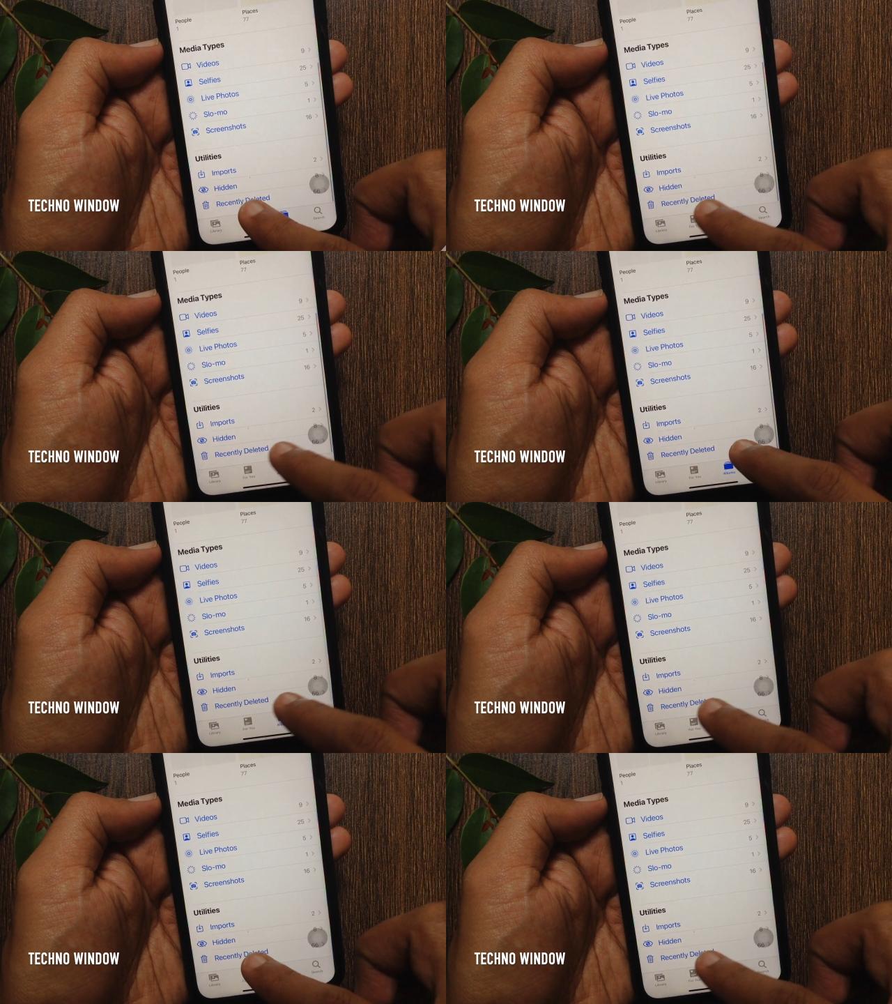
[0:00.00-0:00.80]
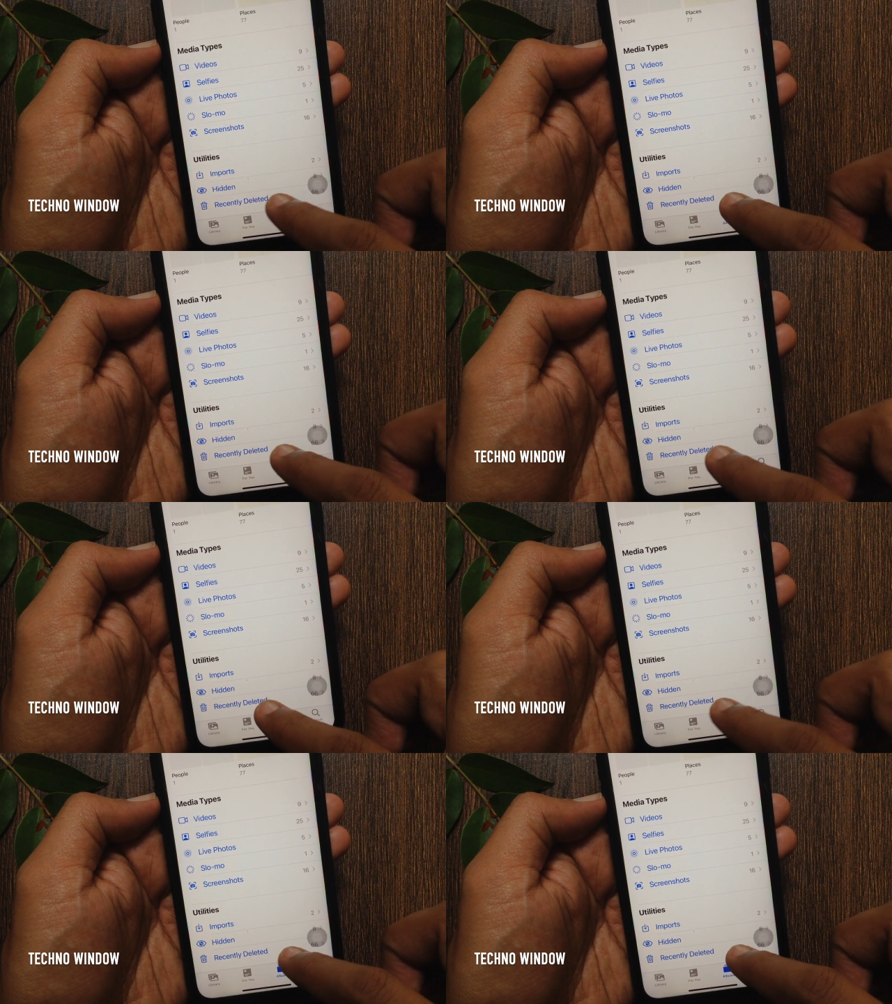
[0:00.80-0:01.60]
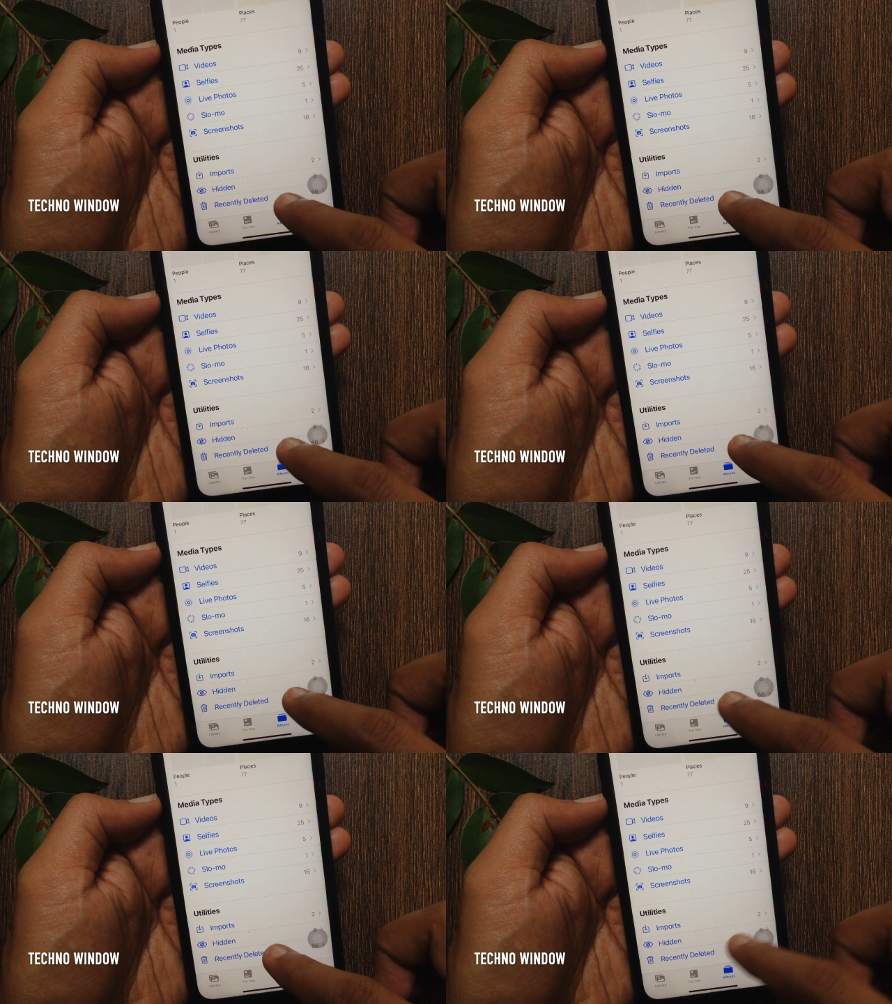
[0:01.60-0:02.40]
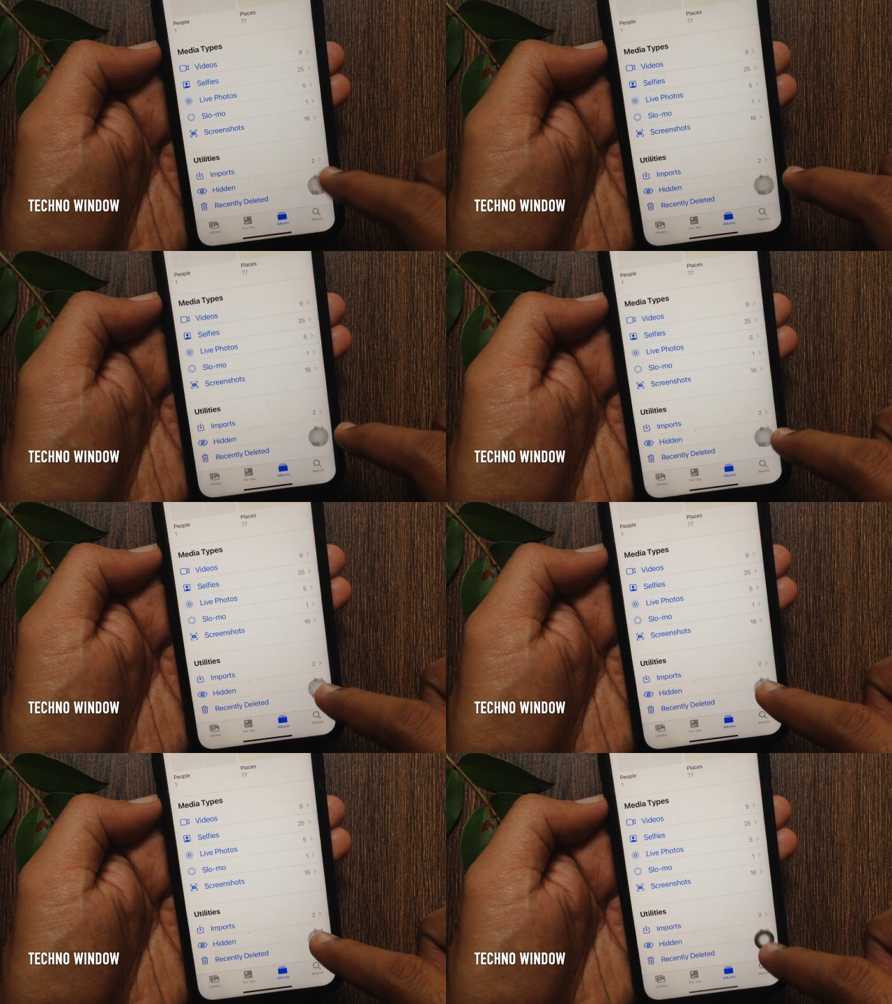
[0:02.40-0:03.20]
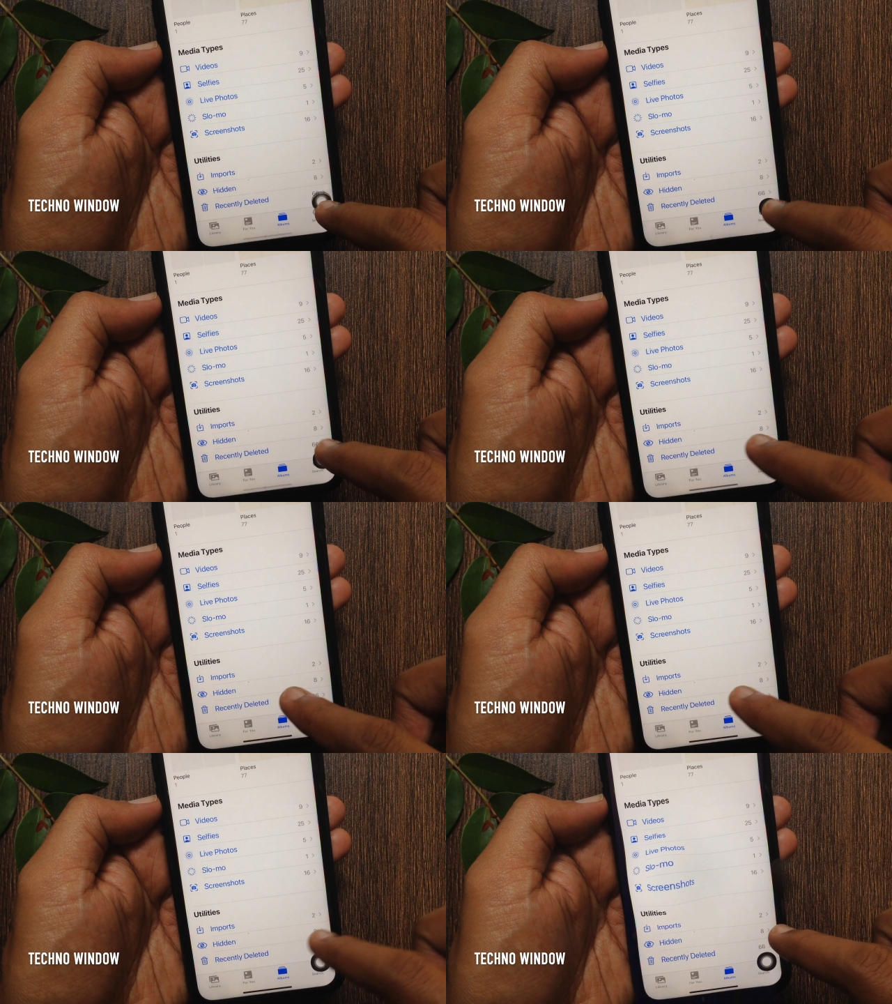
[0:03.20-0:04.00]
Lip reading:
No face is visible, so there are no lips to read.